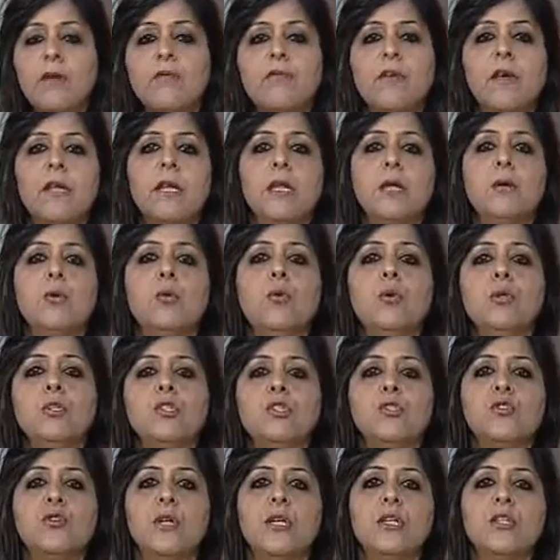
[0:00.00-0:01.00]
a very good
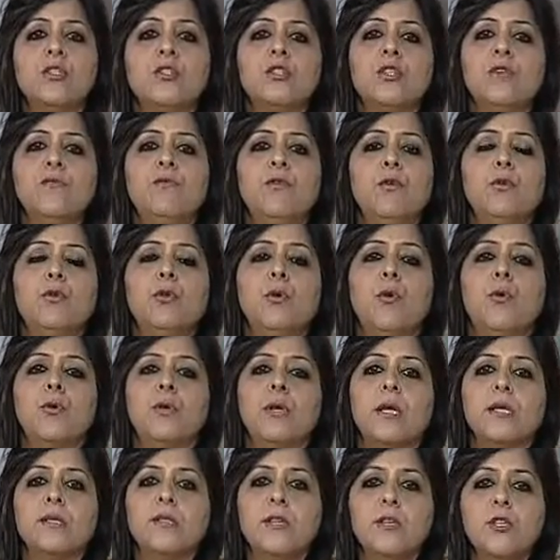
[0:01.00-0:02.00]
strategy for the
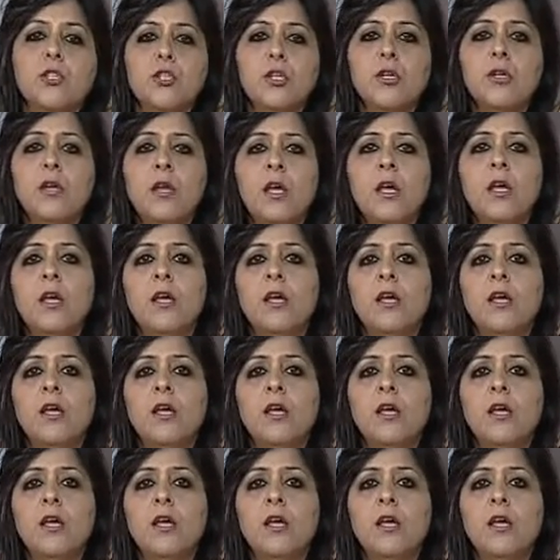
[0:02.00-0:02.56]
organization